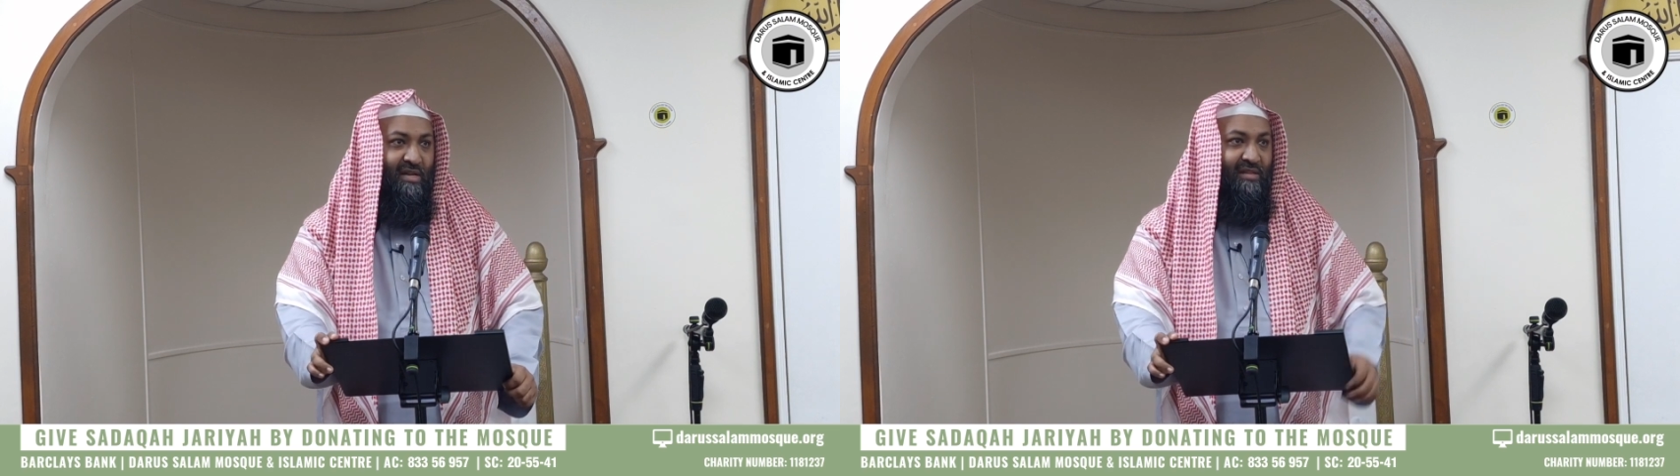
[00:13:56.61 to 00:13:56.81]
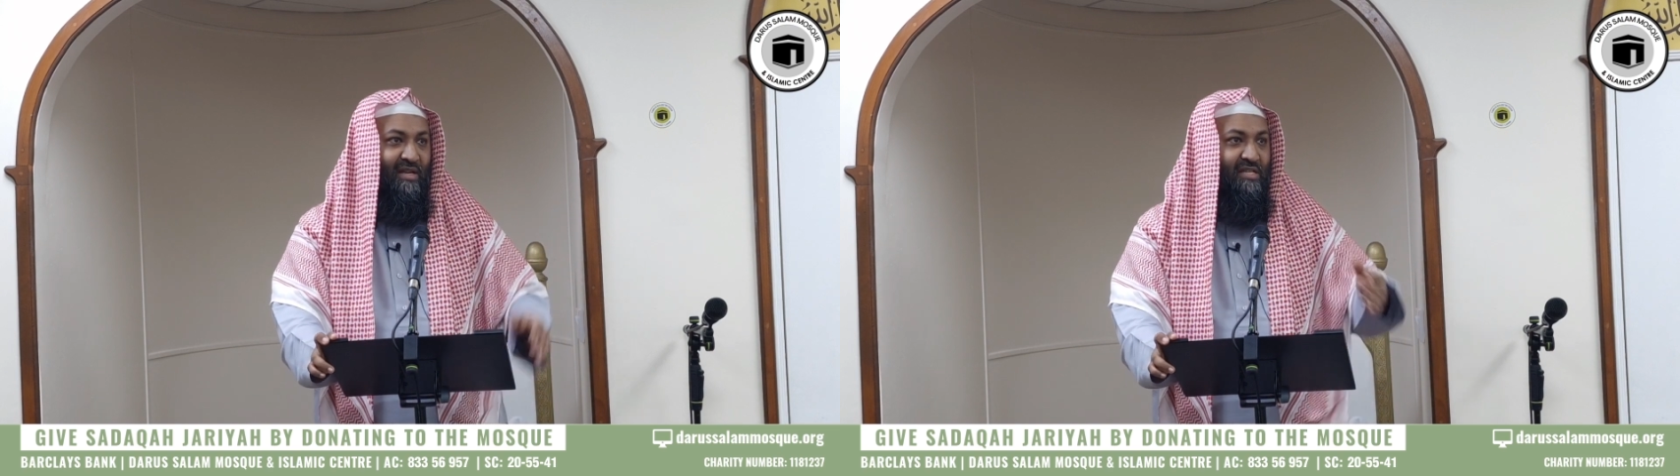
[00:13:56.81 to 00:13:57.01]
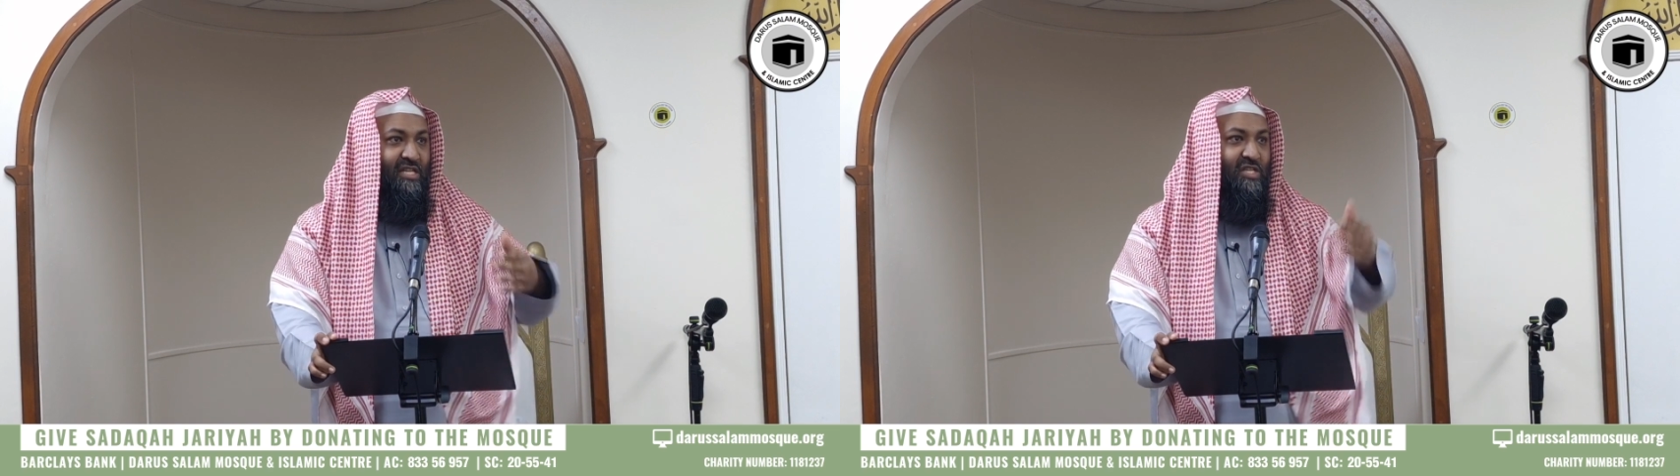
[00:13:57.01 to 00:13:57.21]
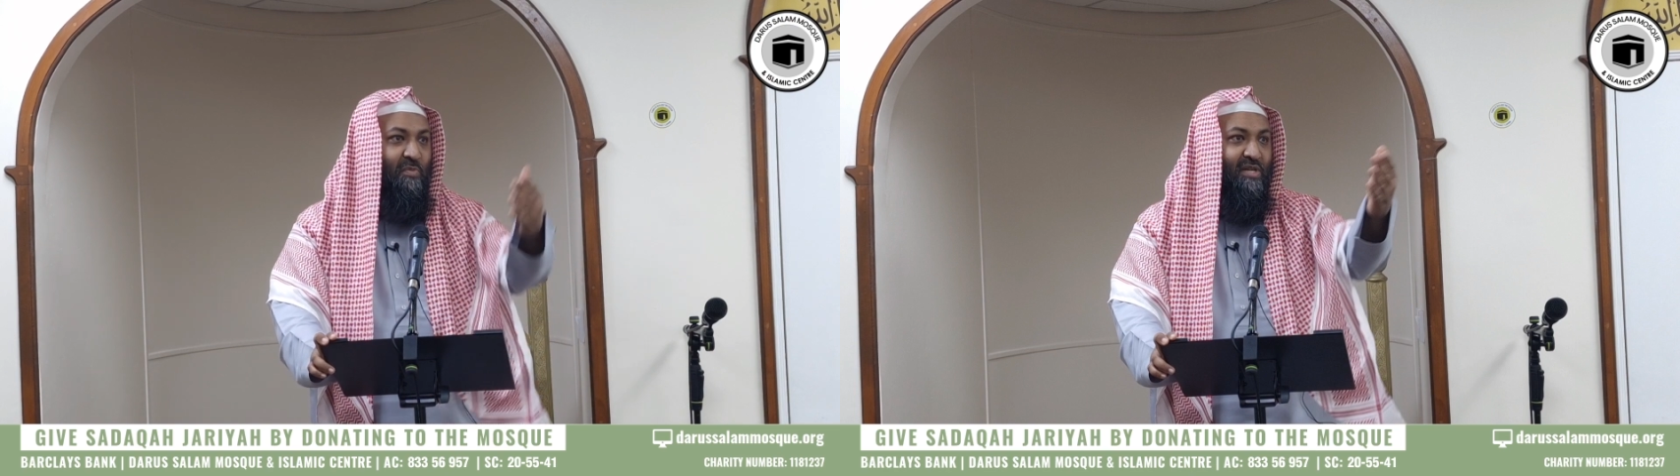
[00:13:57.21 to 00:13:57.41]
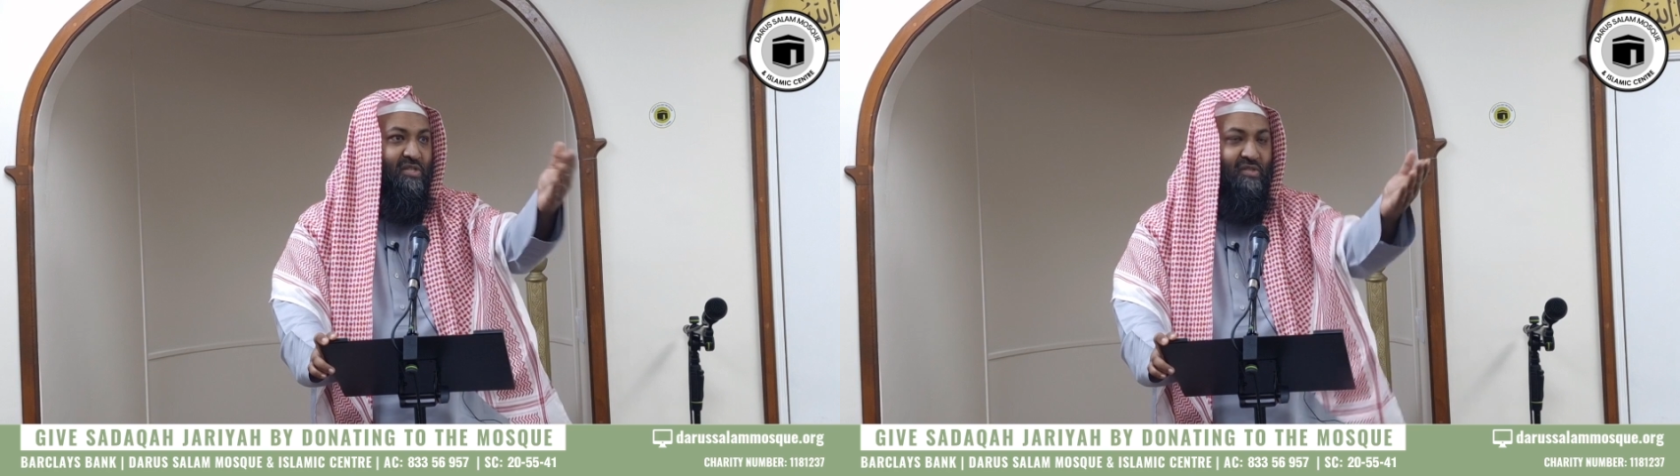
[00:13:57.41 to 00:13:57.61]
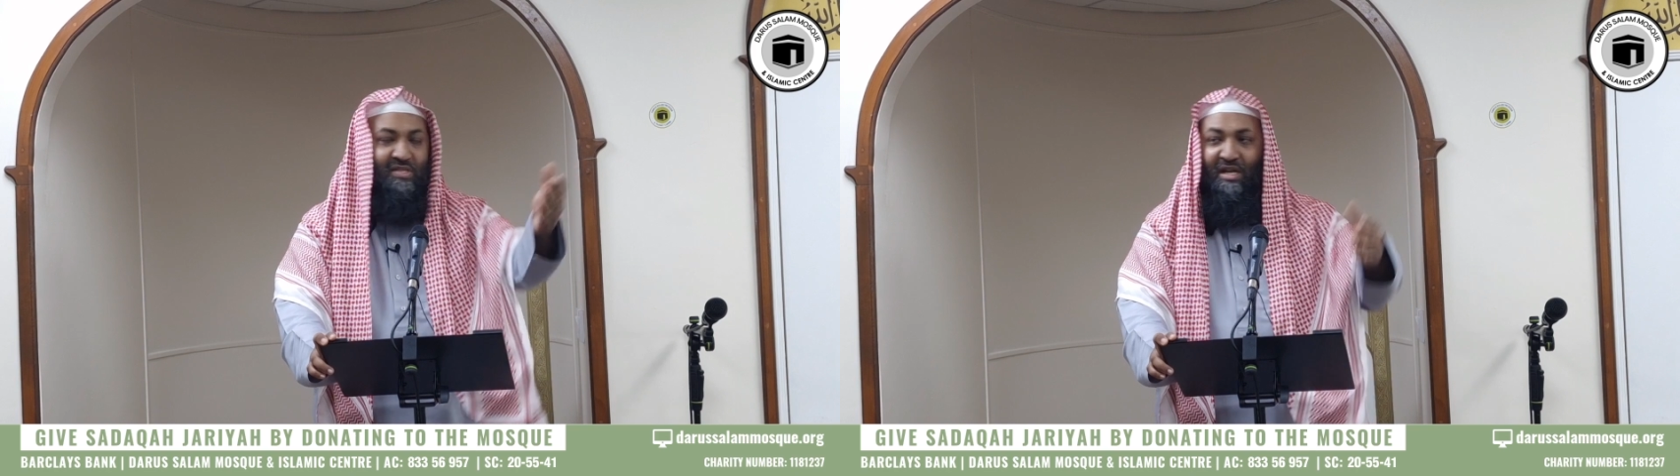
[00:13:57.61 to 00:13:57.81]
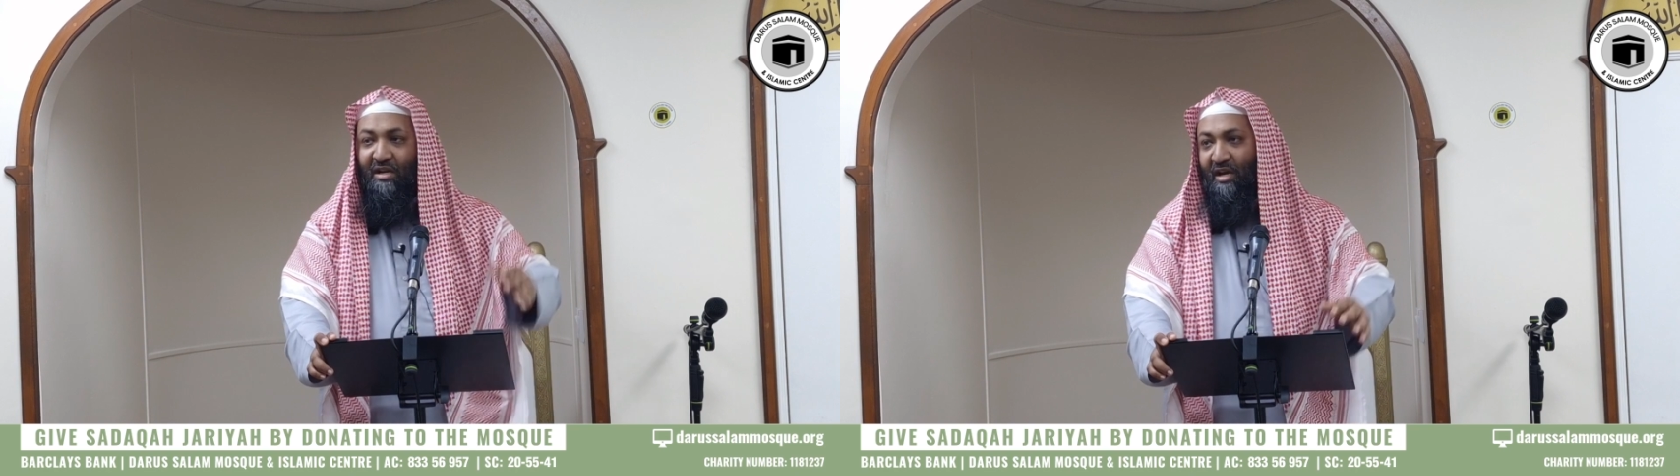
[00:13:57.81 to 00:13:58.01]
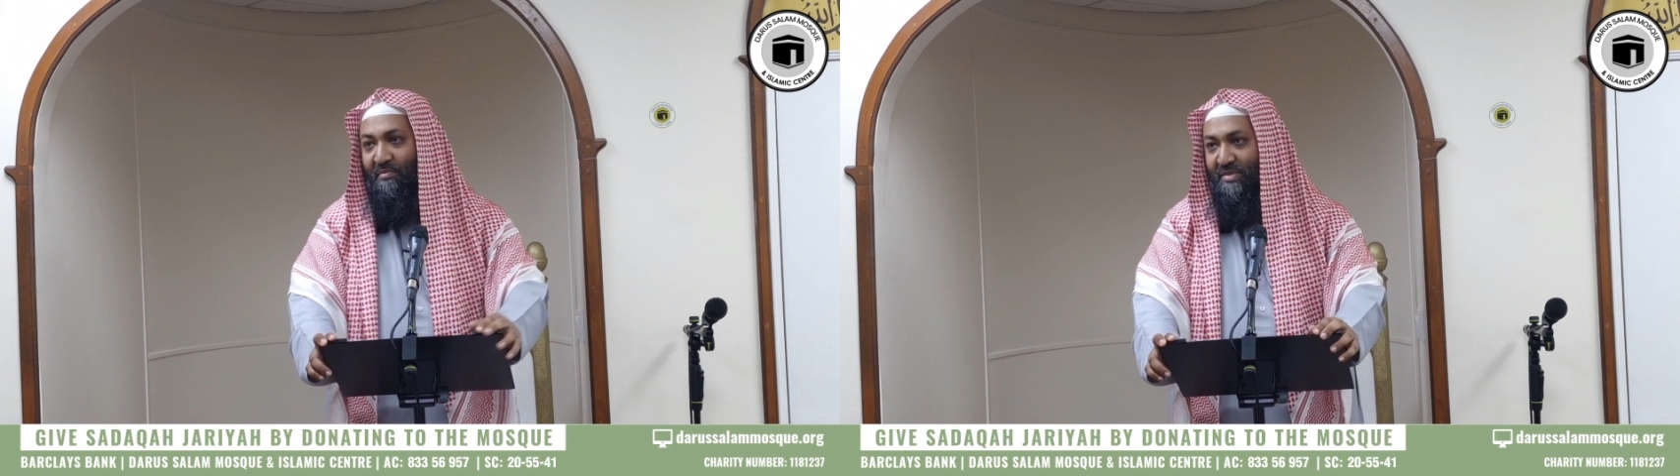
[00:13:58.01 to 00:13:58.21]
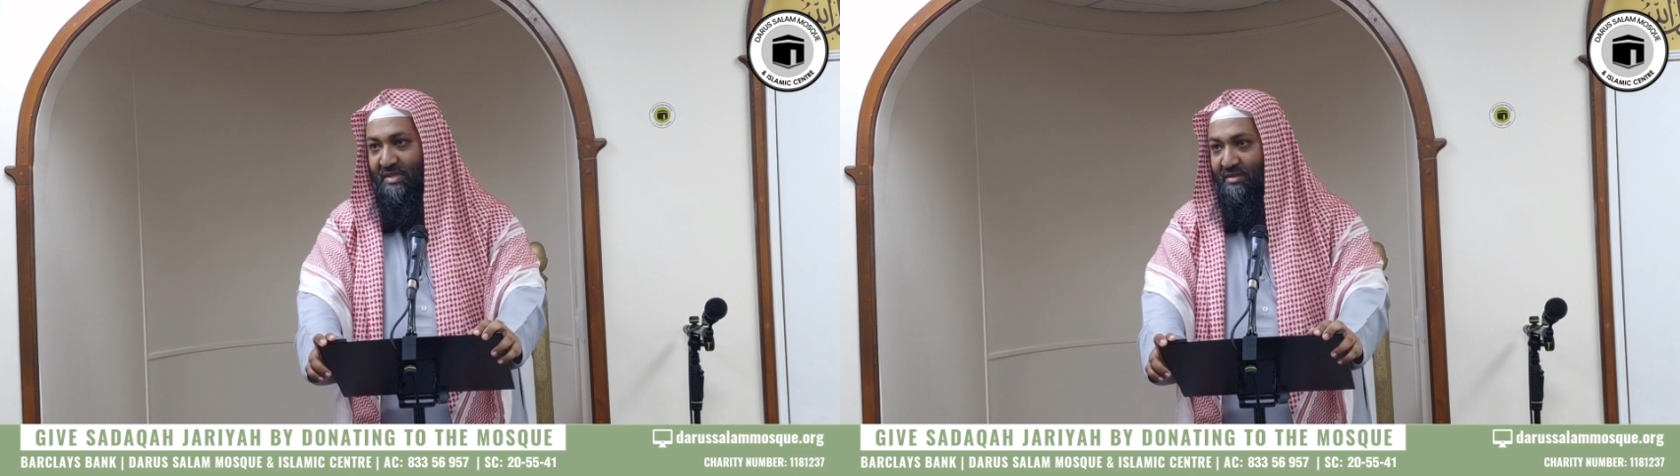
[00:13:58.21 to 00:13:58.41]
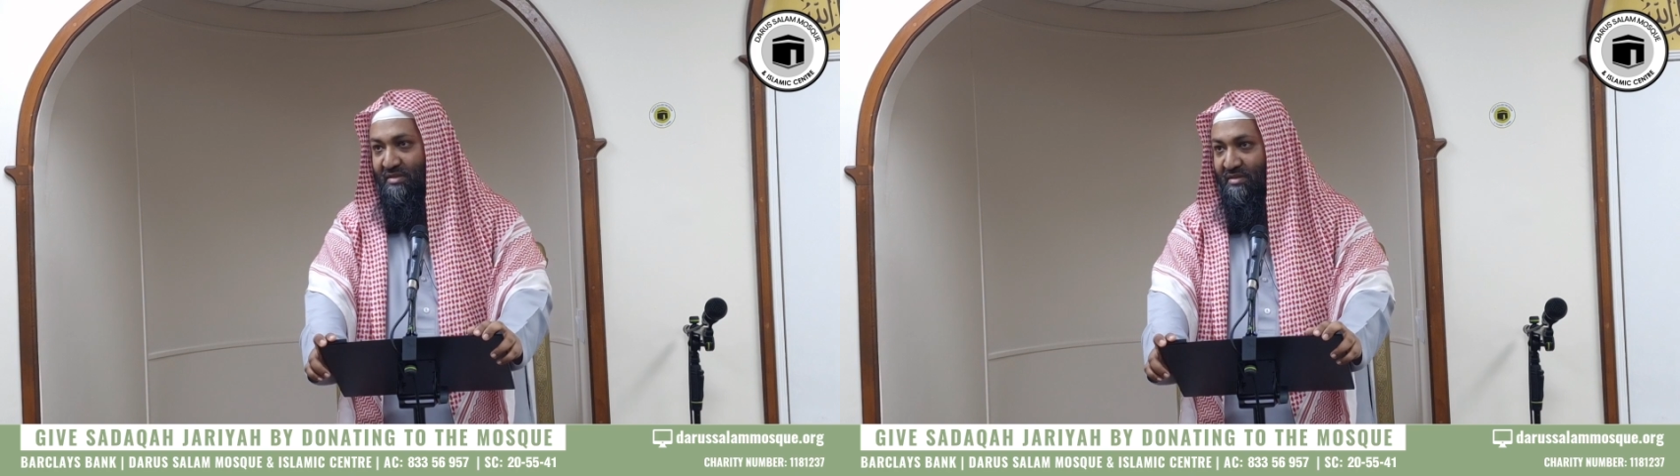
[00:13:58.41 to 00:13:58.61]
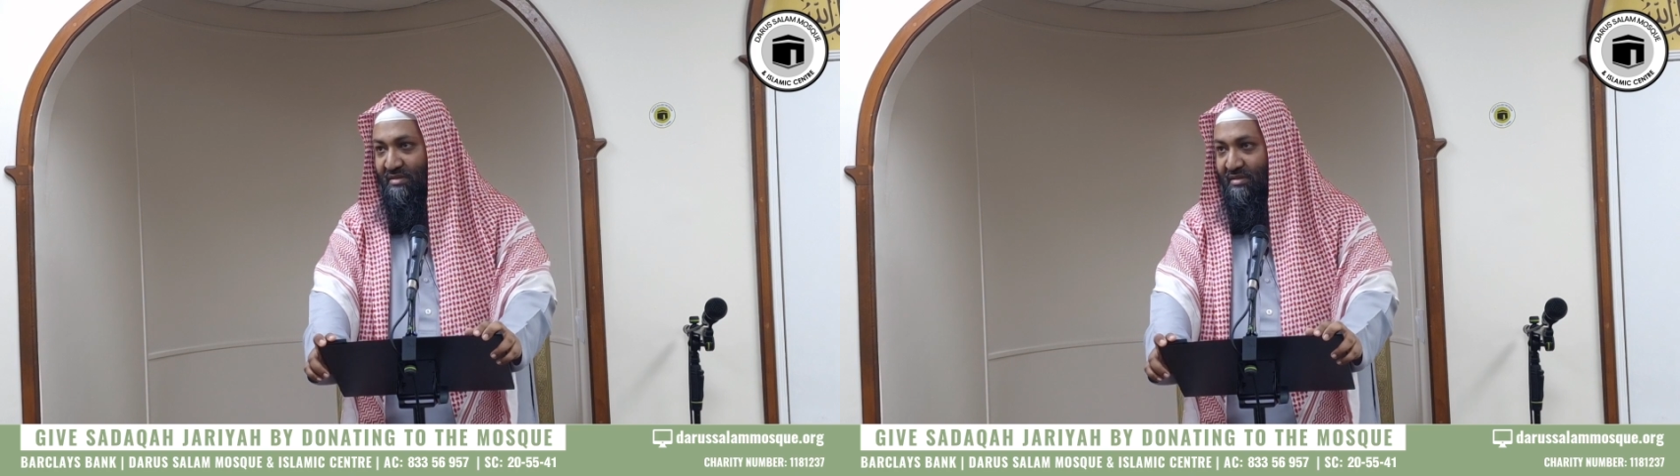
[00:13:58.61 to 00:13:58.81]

the deceased person's son comes